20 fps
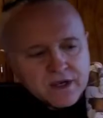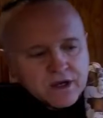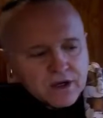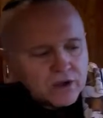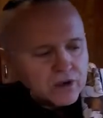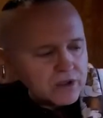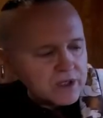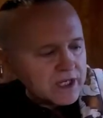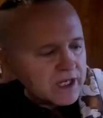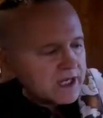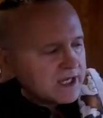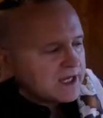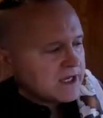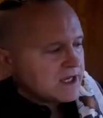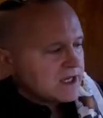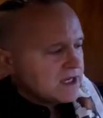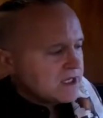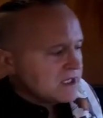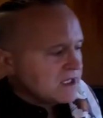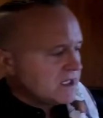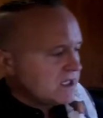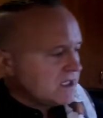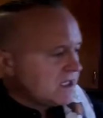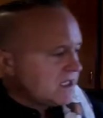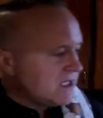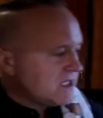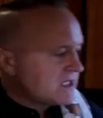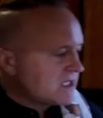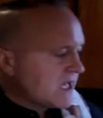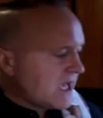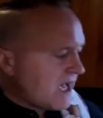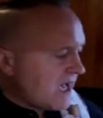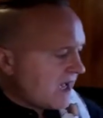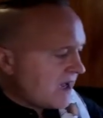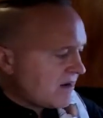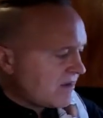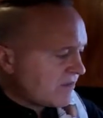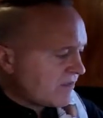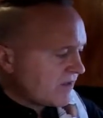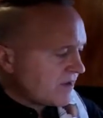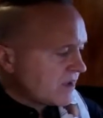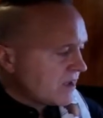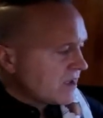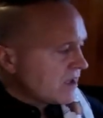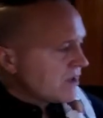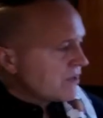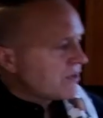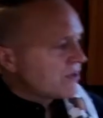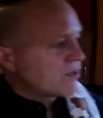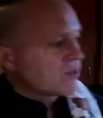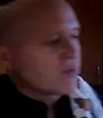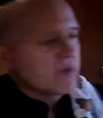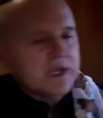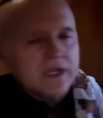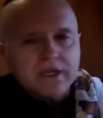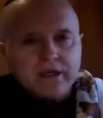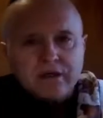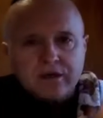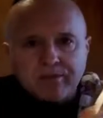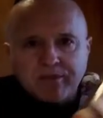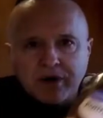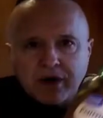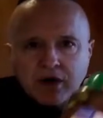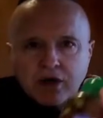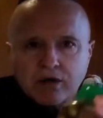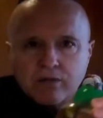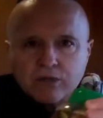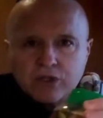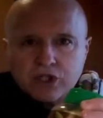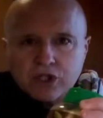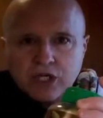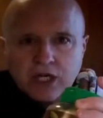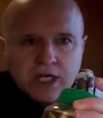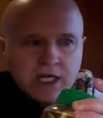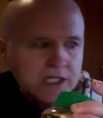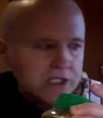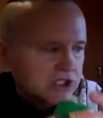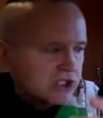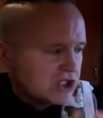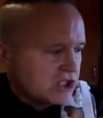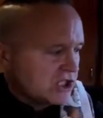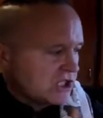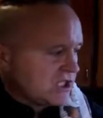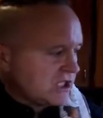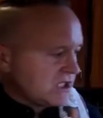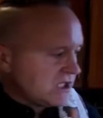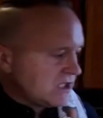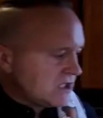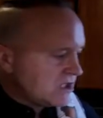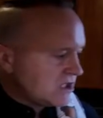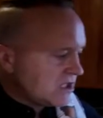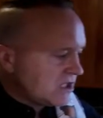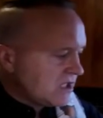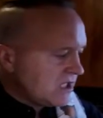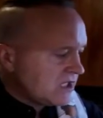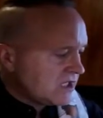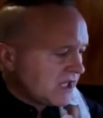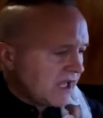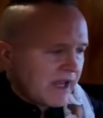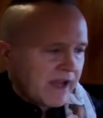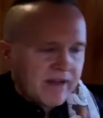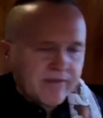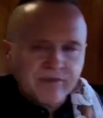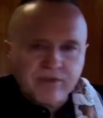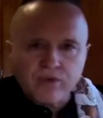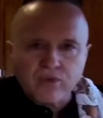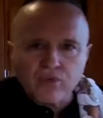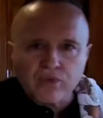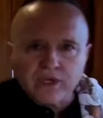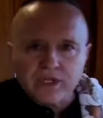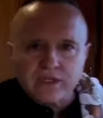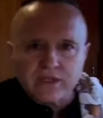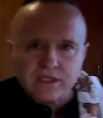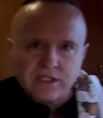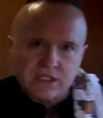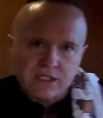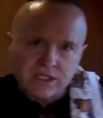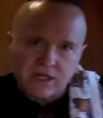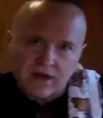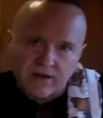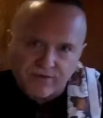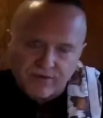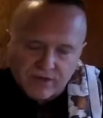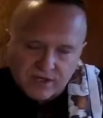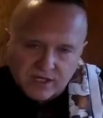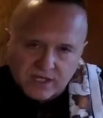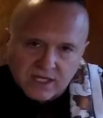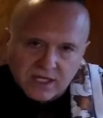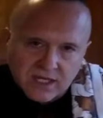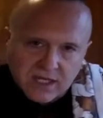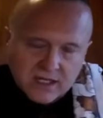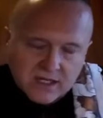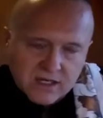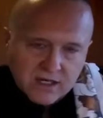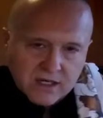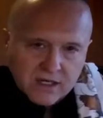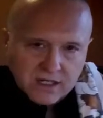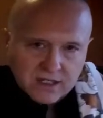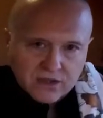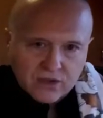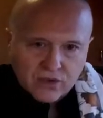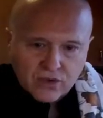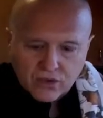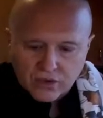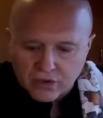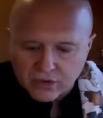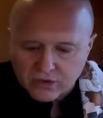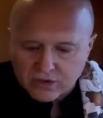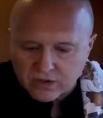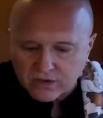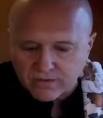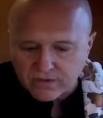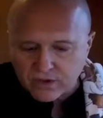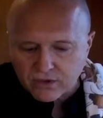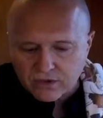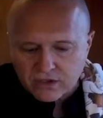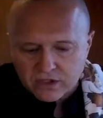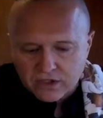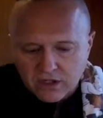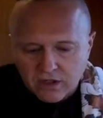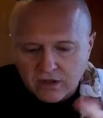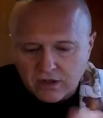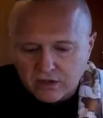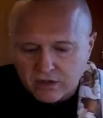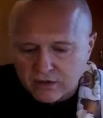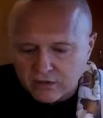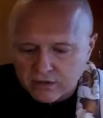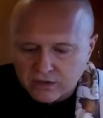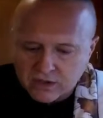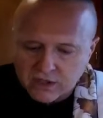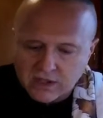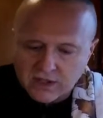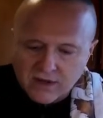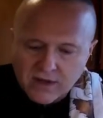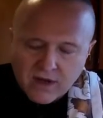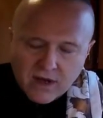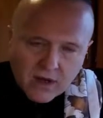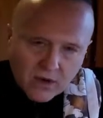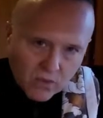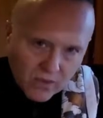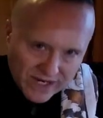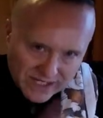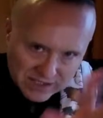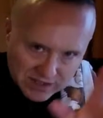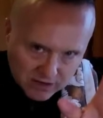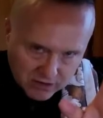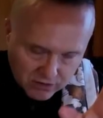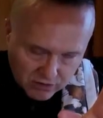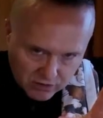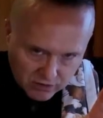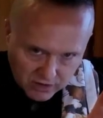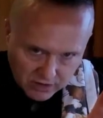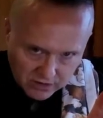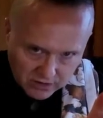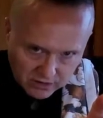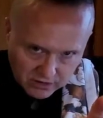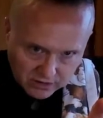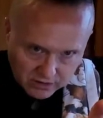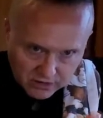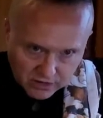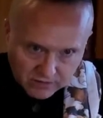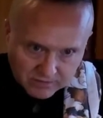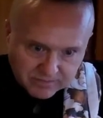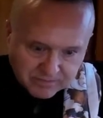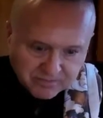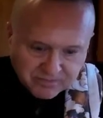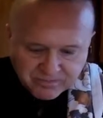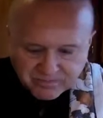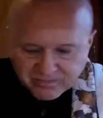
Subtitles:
Okay, you need to have the real Parmesan cheese. You need to have the real stuff. You can't cut corners. If you start using Western oil and